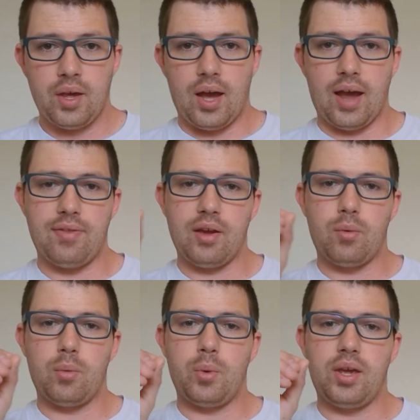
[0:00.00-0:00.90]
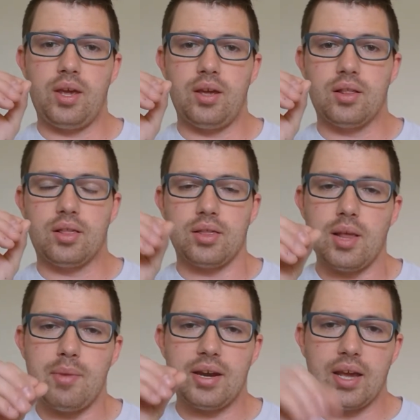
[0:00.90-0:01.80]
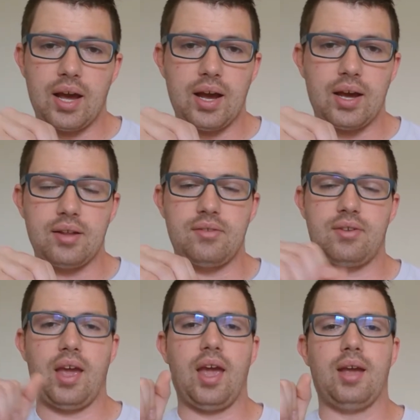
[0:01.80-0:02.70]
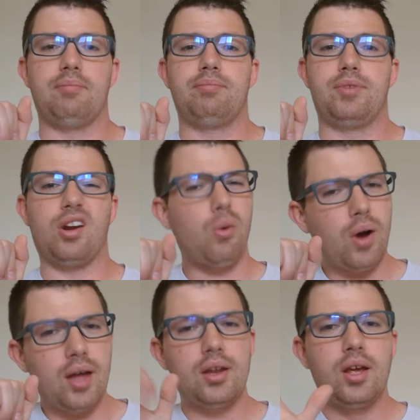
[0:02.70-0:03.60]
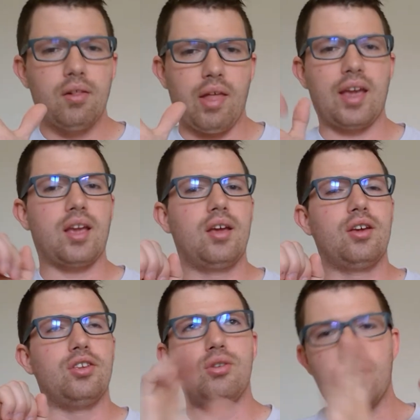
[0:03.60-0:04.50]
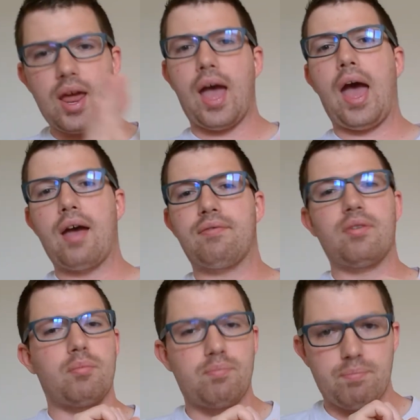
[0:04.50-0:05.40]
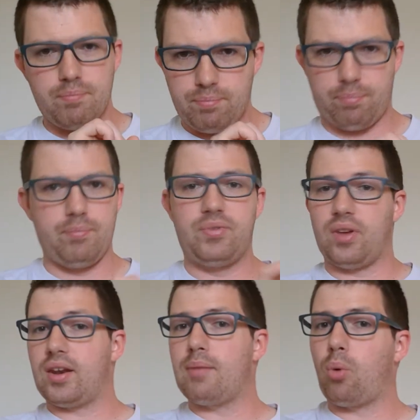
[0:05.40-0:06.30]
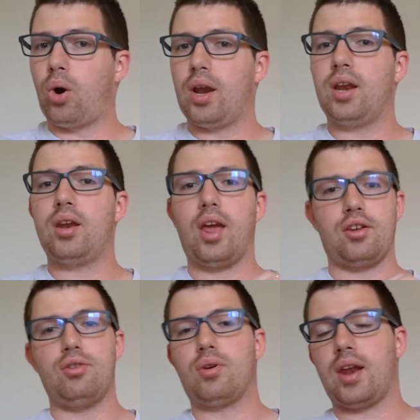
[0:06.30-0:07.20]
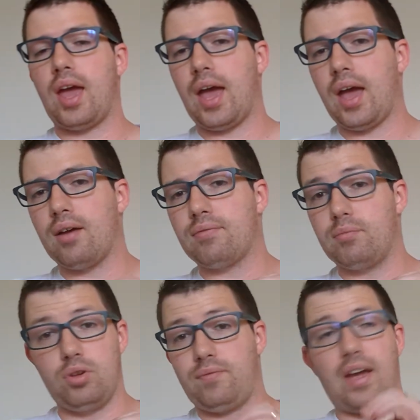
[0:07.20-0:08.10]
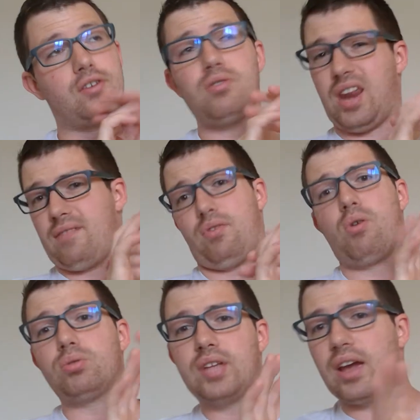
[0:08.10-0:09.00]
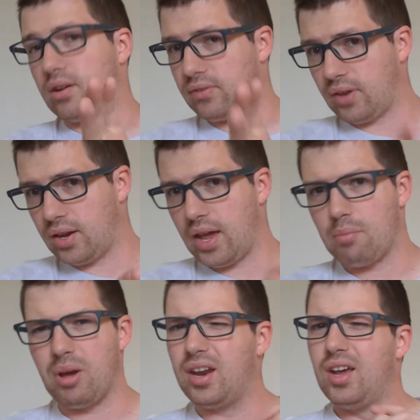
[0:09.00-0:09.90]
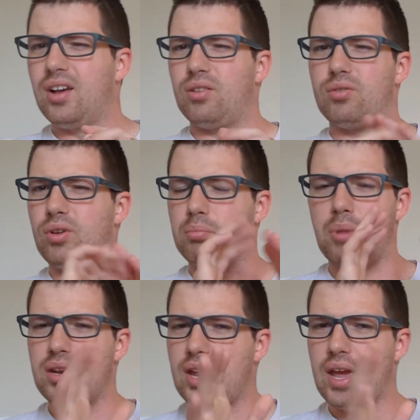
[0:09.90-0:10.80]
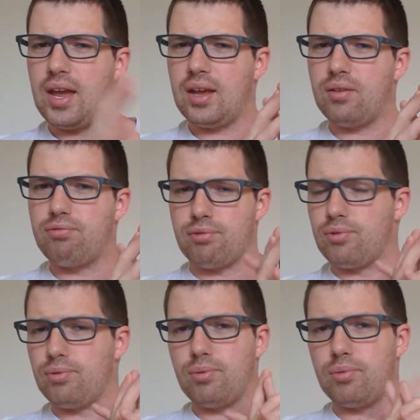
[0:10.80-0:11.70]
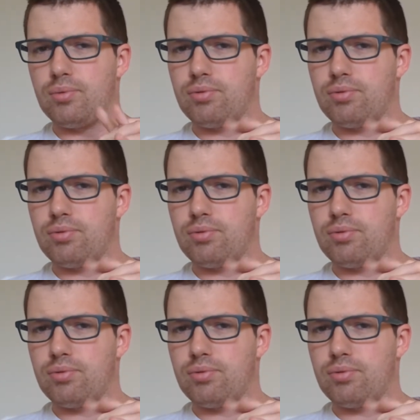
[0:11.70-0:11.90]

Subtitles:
I think when we limit God and say, you know what, like you can have Sunday morning and you can have, in fact, you can have the whole day on Sunday, but Monday through